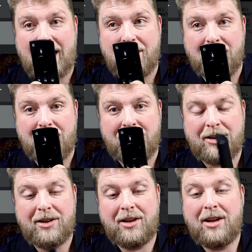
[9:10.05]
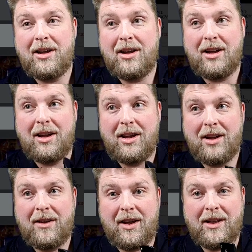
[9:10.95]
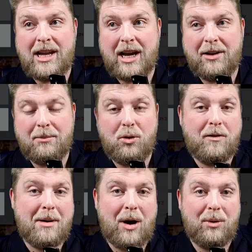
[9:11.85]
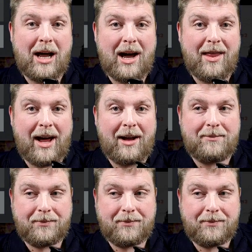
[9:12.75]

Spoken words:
go. And then you can move about like that.